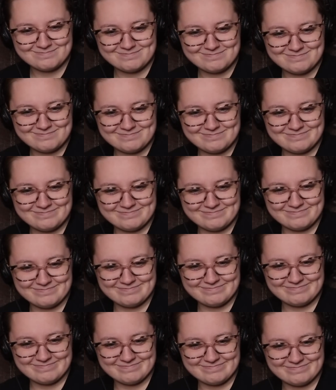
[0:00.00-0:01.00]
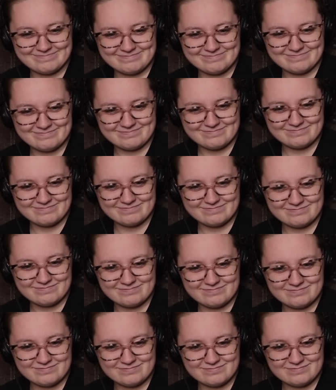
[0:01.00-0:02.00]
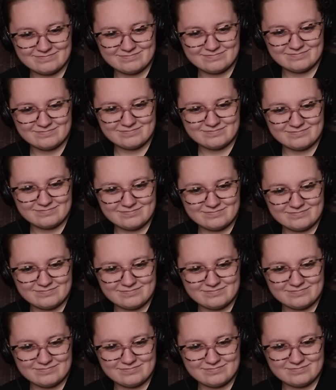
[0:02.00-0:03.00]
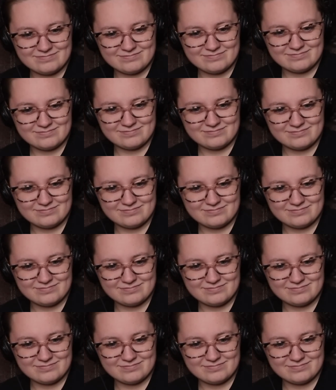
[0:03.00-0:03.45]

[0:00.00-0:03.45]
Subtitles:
The person shown says nothing.